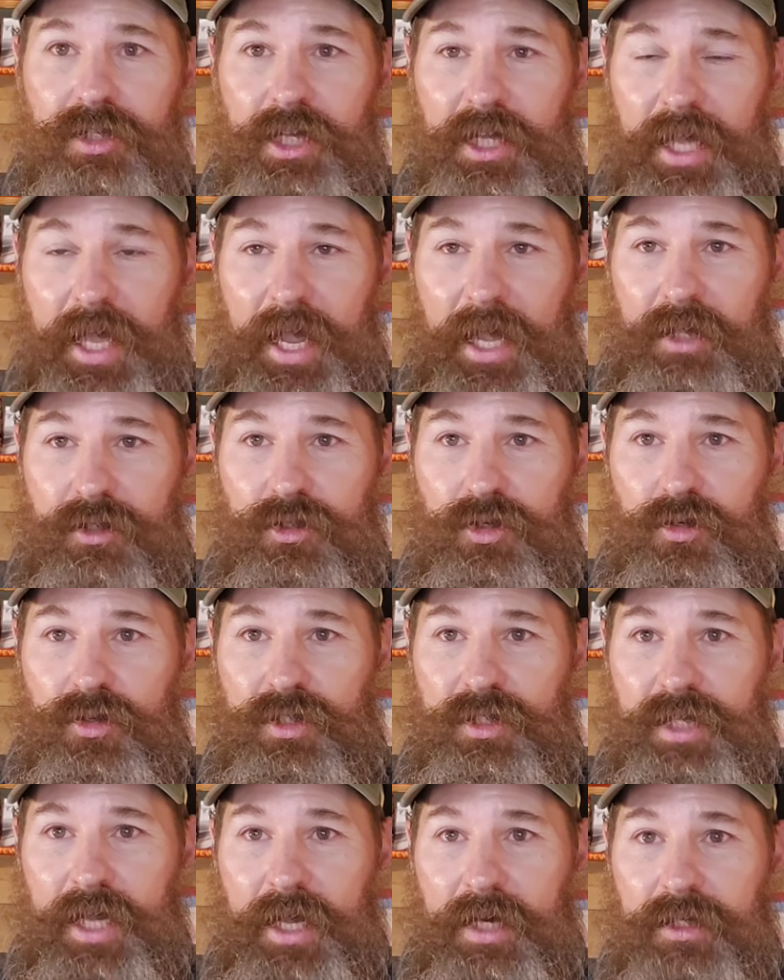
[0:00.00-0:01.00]
the cancer,
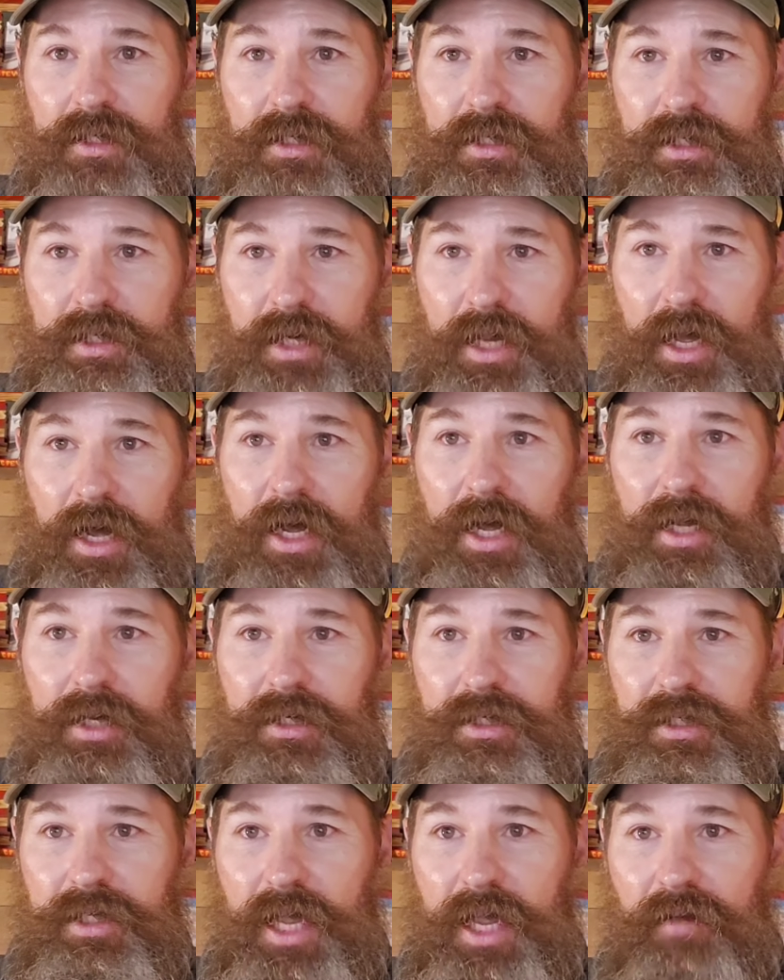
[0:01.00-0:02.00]
said uh,
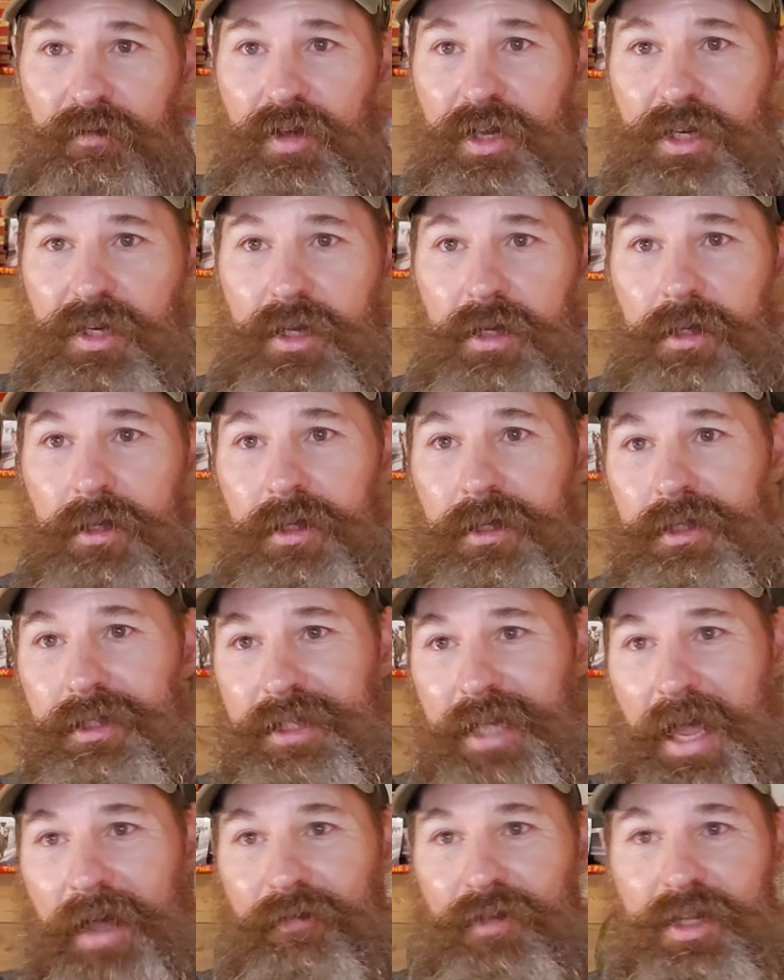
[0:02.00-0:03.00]
David
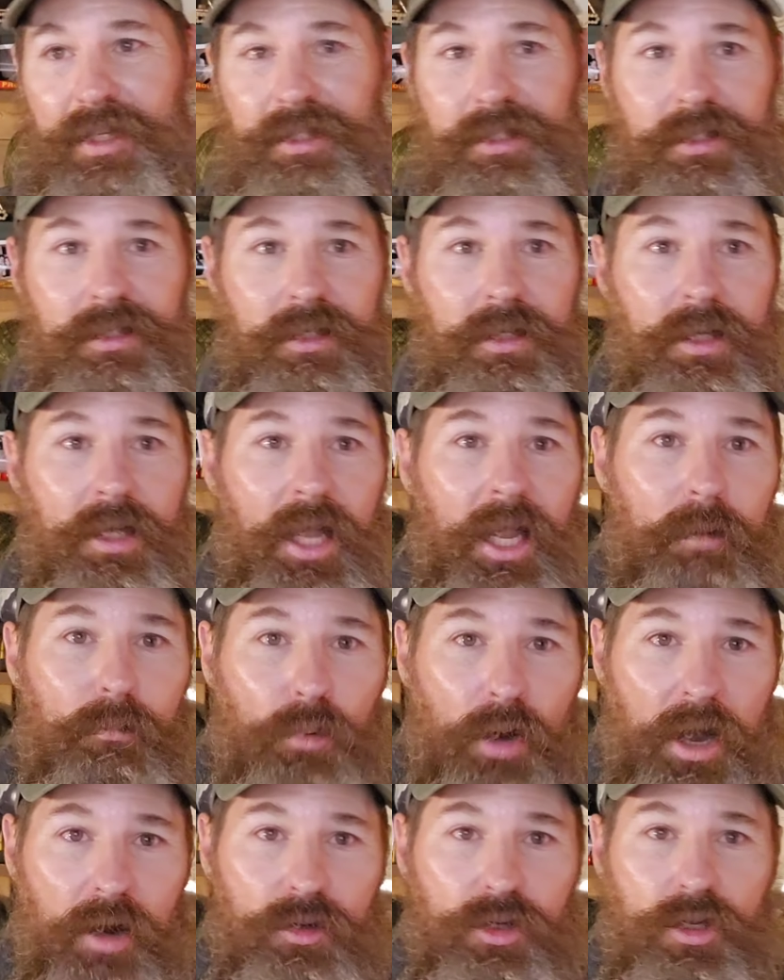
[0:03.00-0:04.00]
Savitz, a
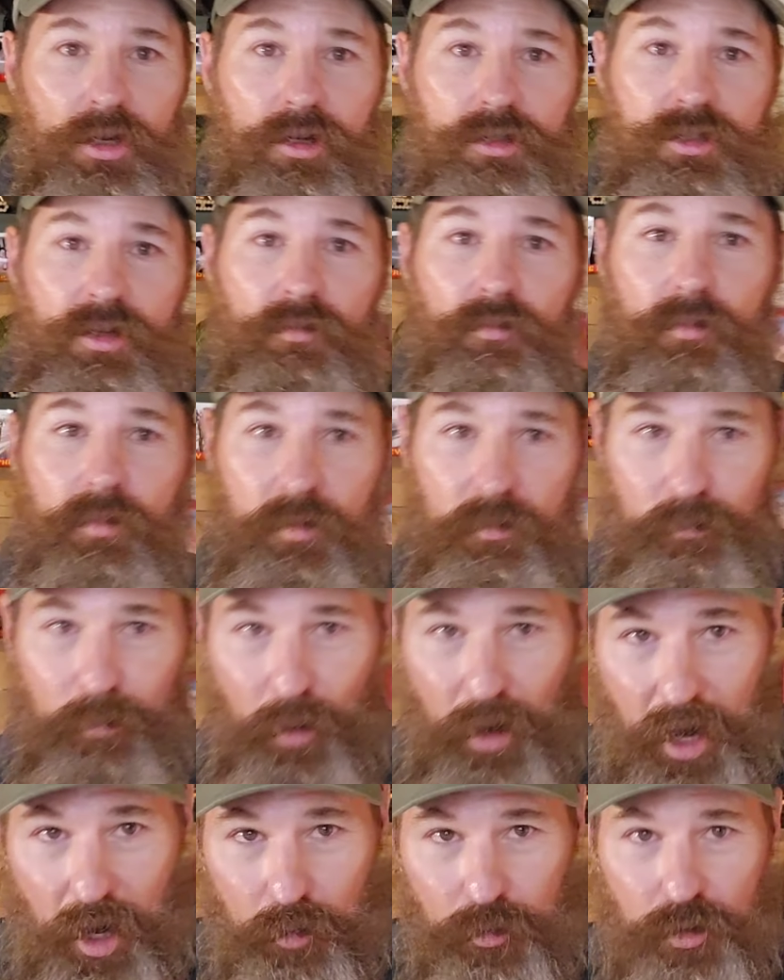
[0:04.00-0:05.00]
Brown,
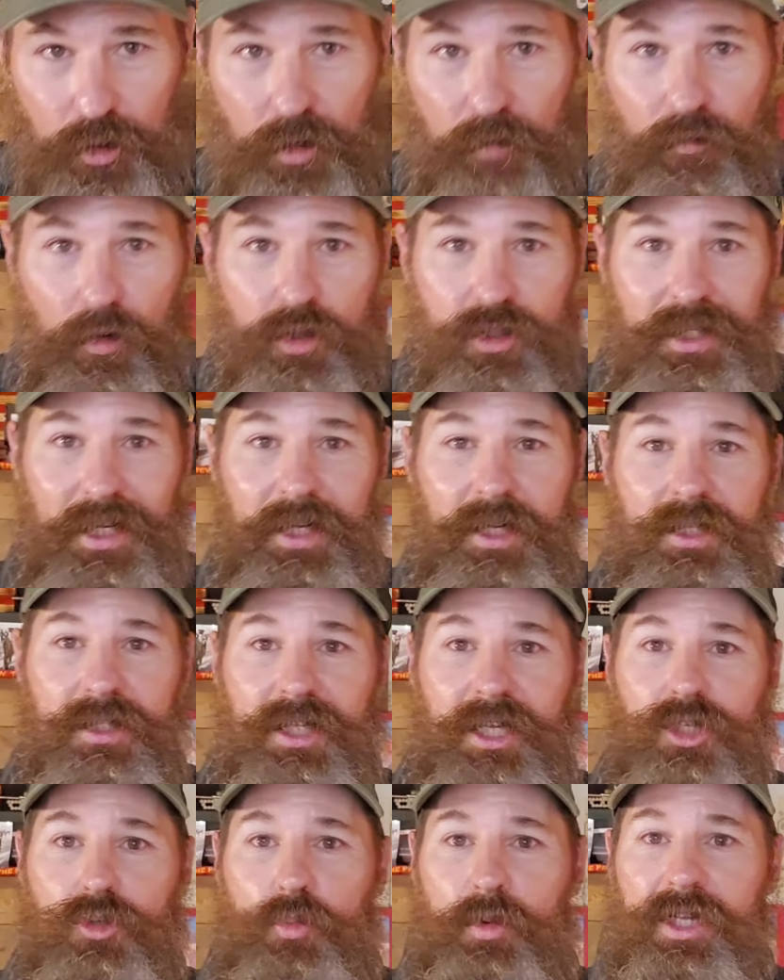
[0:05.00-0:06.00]
Brown University
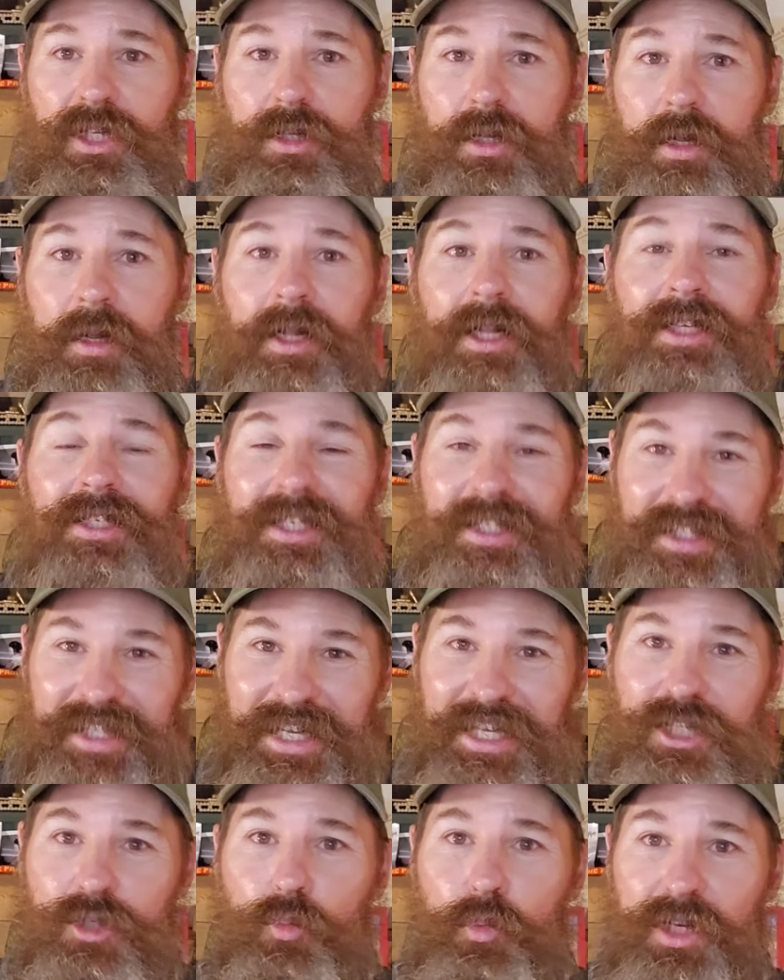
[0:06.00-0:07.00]
disease, re-
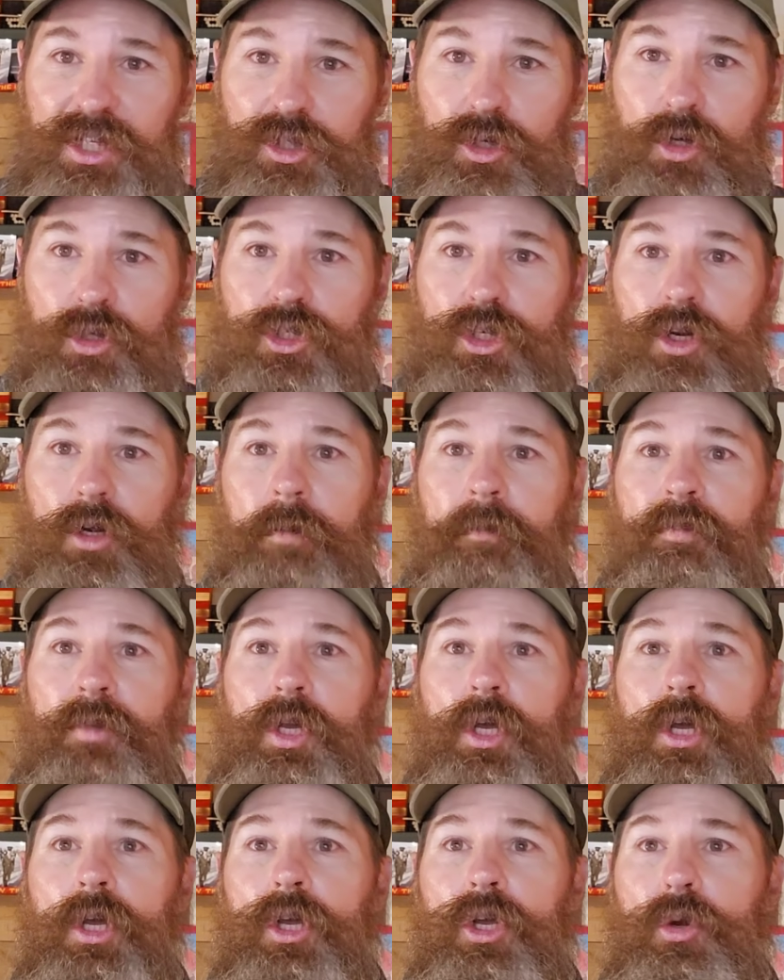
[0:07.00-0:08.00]
disease researcher
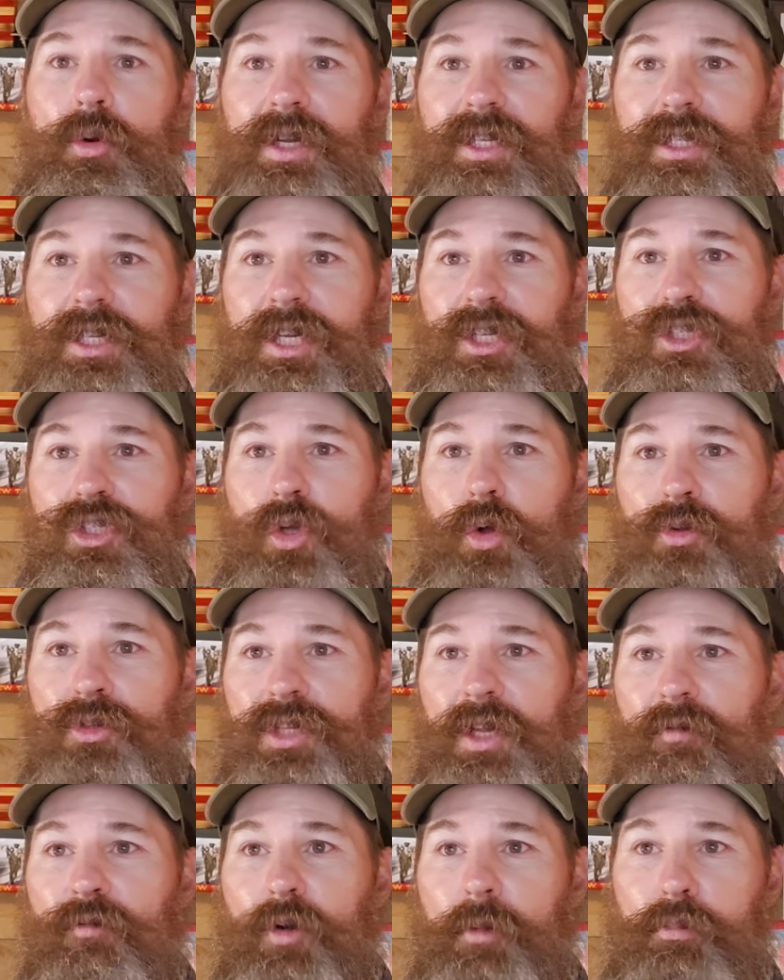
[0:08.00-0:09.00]
who is
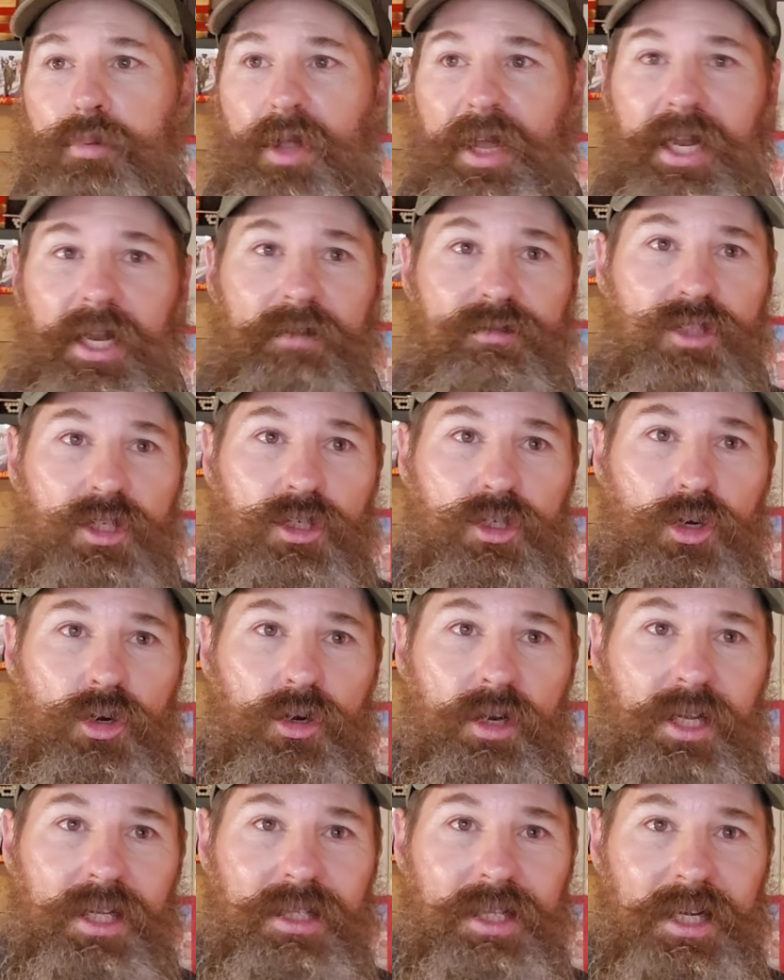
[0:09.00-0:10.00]
consulting for plaintiffs,
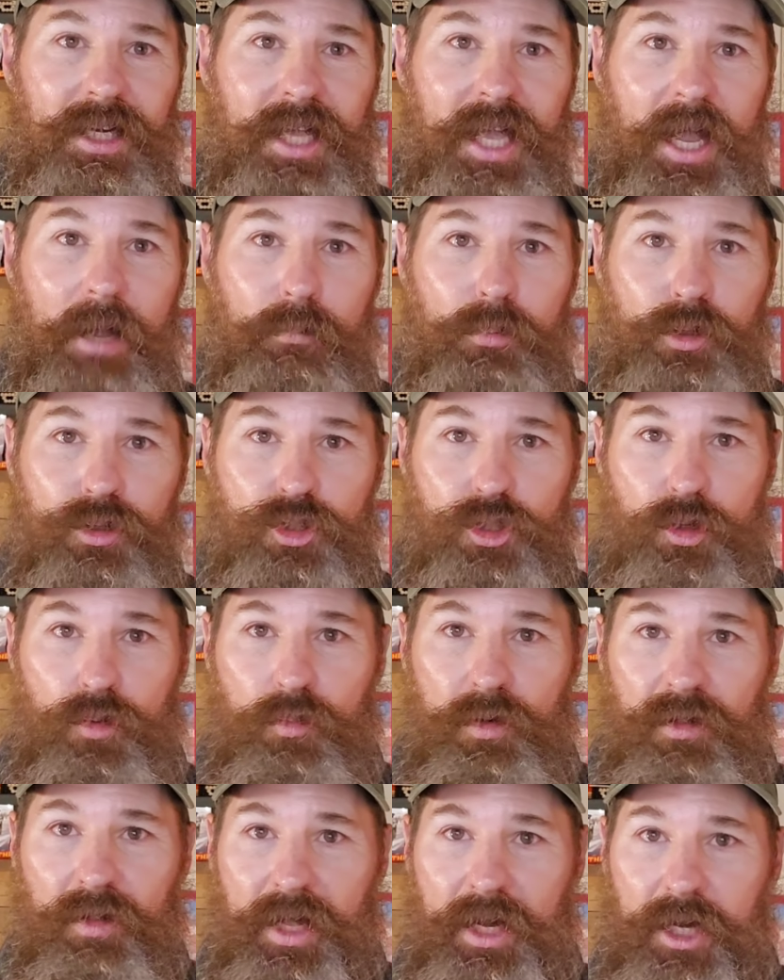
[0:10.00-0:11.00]
attorneys in Camp Lejeune
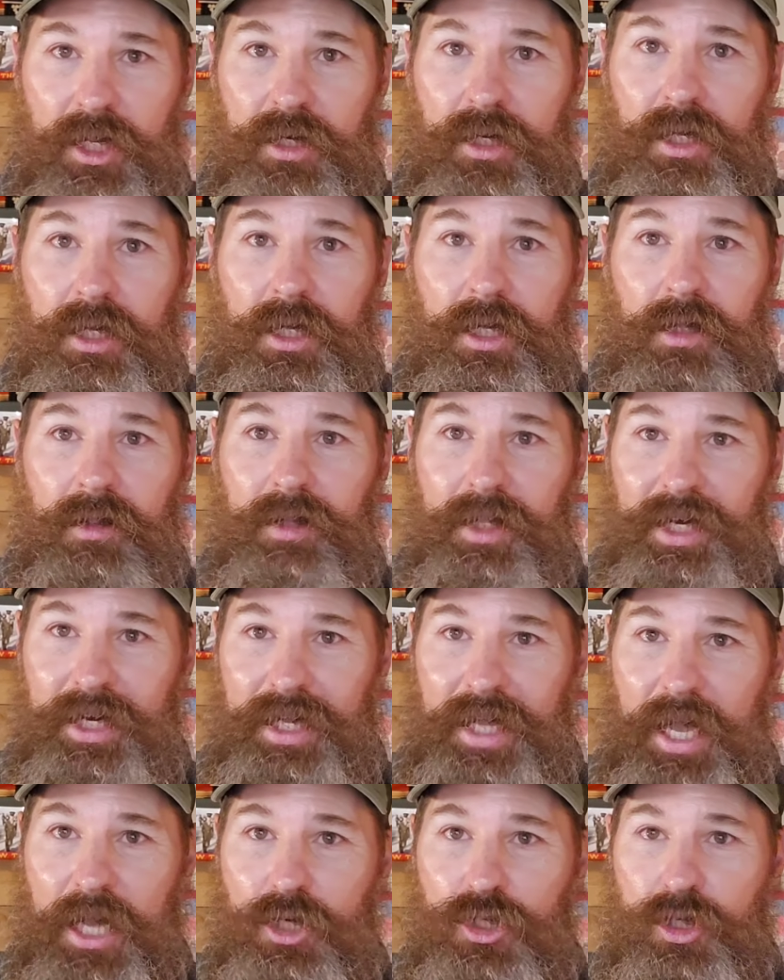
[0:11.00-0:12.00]
related
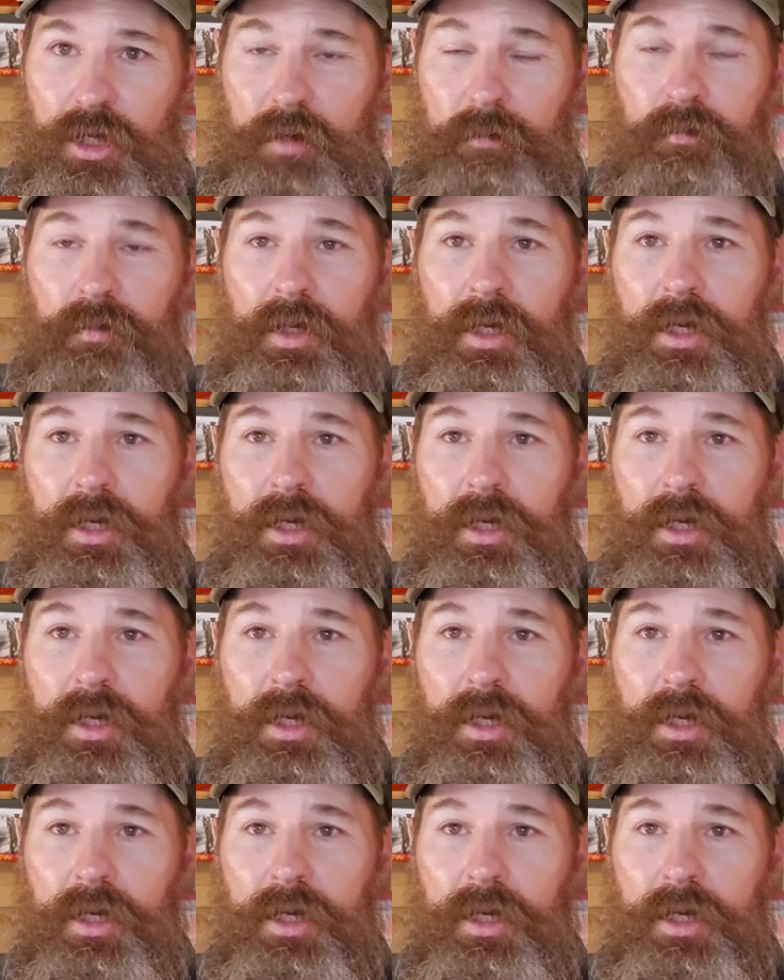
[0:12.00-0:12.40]
litigation.